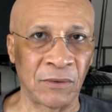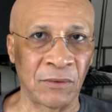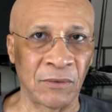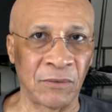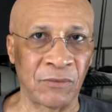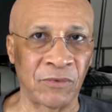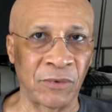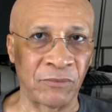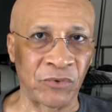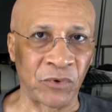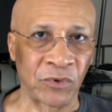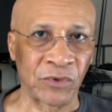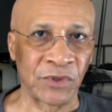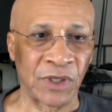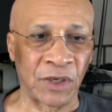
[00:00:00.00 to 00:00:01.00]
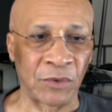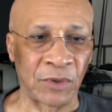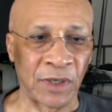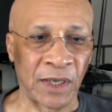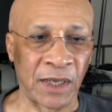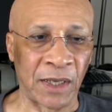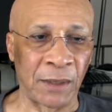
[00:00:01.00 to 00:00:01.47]
from focusing on
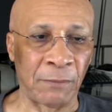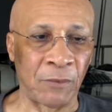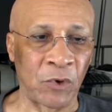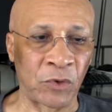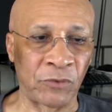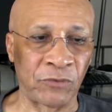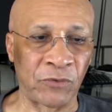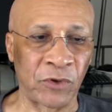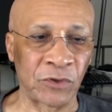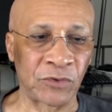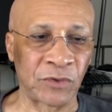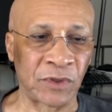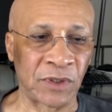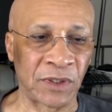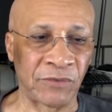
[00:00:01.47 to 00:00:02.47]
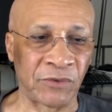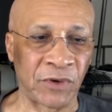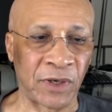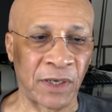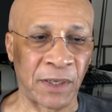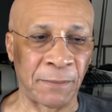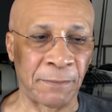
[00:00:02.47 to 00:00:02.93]
him. Unfortunately for
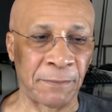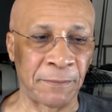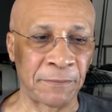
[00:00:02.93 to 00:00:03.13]
him,